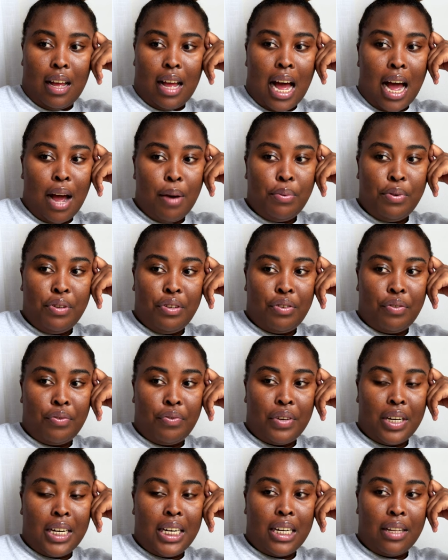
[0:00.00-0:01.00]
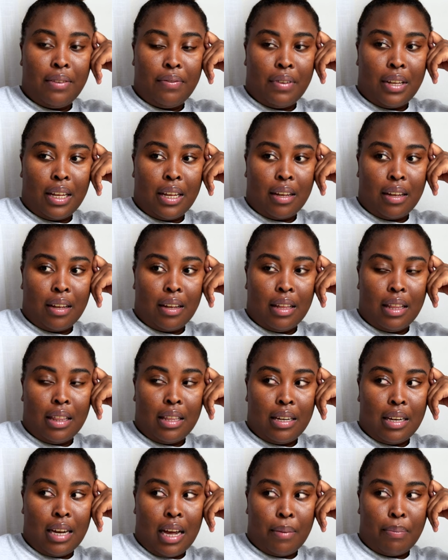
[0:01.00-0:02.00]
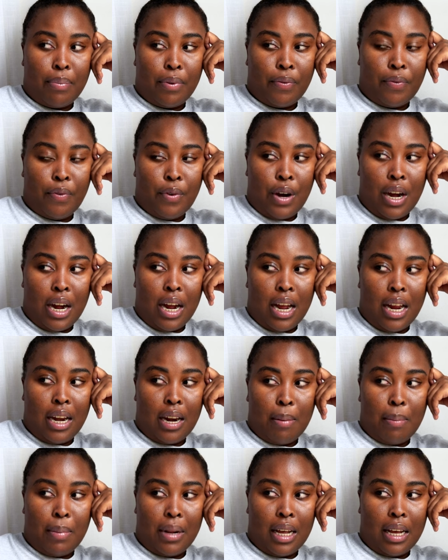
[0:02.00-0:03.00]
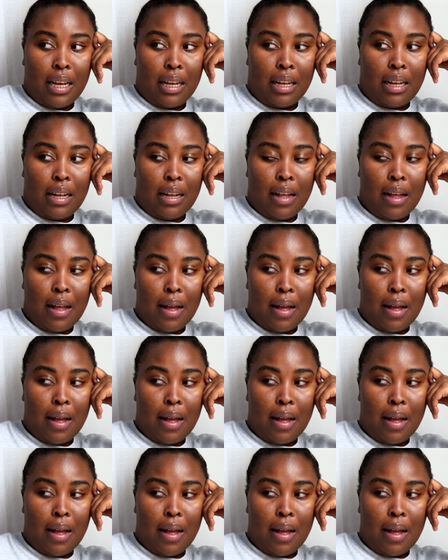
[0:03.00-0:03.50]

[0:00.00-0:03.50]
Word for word: I was reliving the night before and I'm like,